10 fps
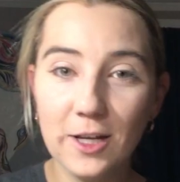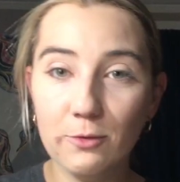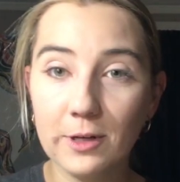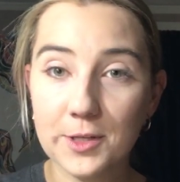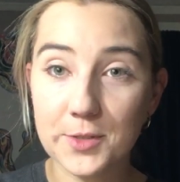
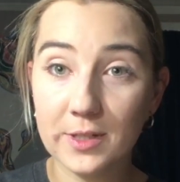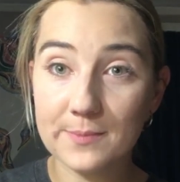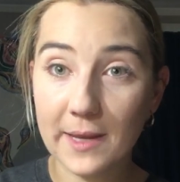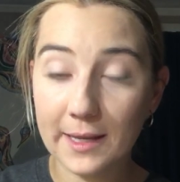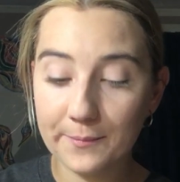Ringo's doing his
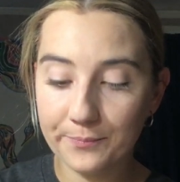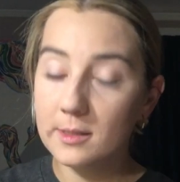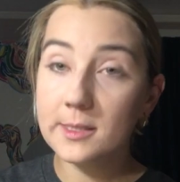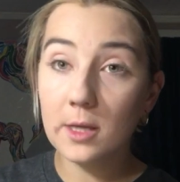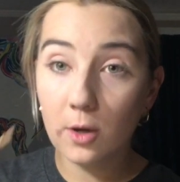makeup.
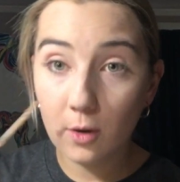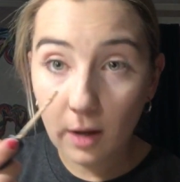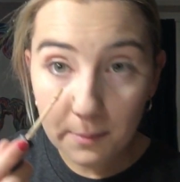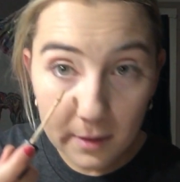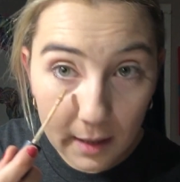So
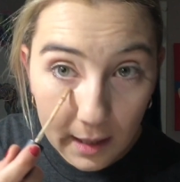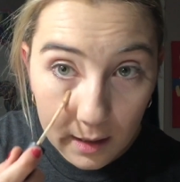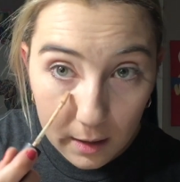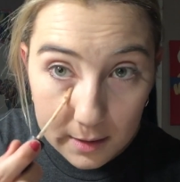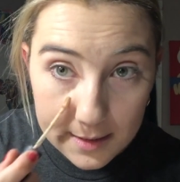I'm gonna kind of
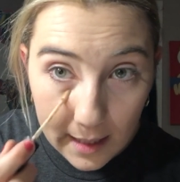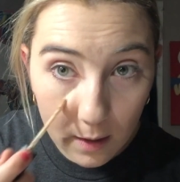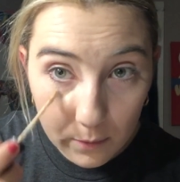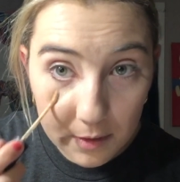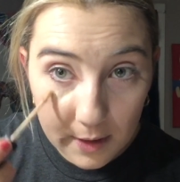go to
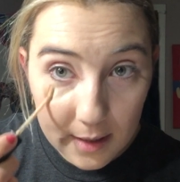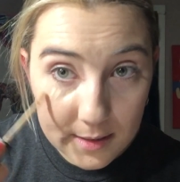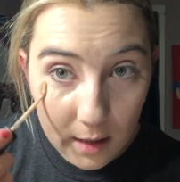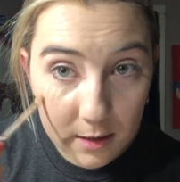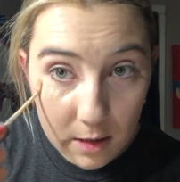town with this
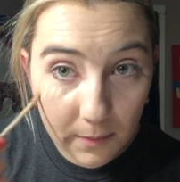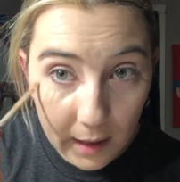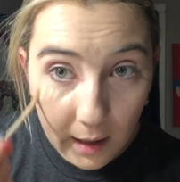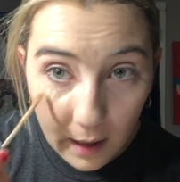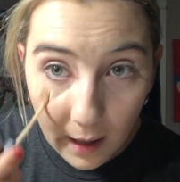under my
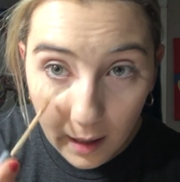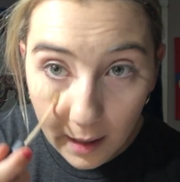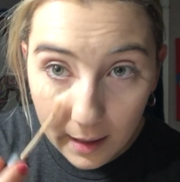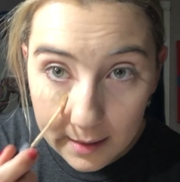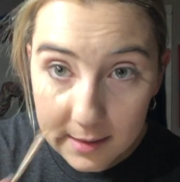
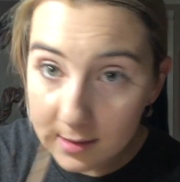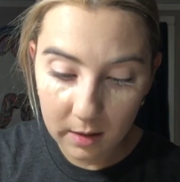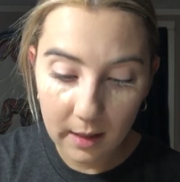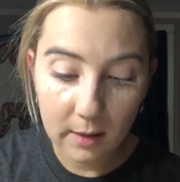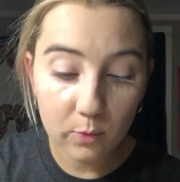eyes.
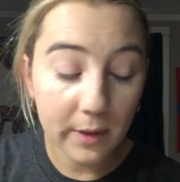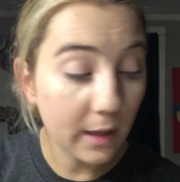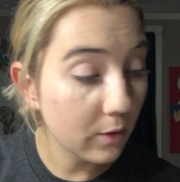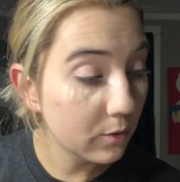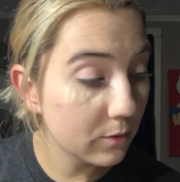
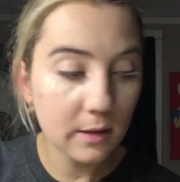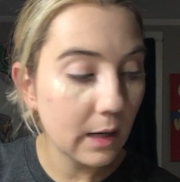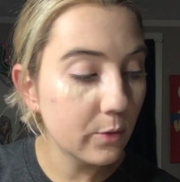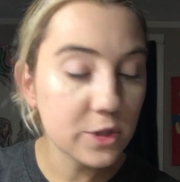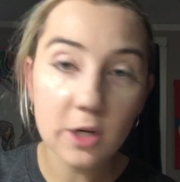Ringo, I
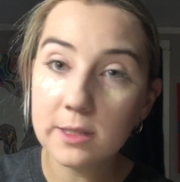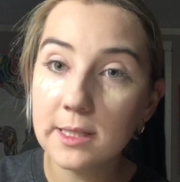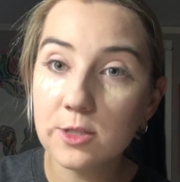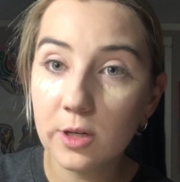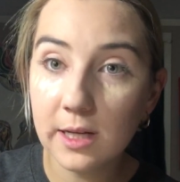wish y'all could see,
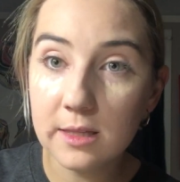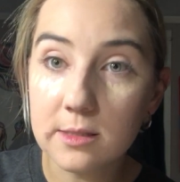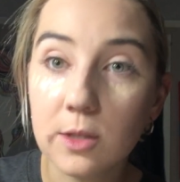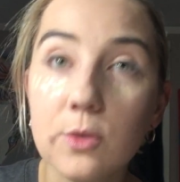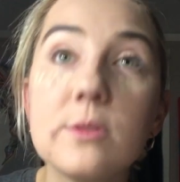he's trying to eat this
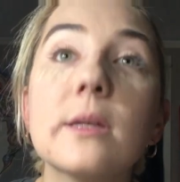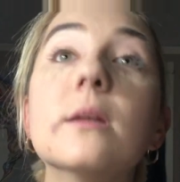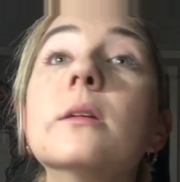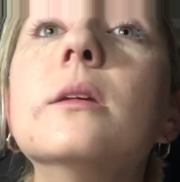koozie.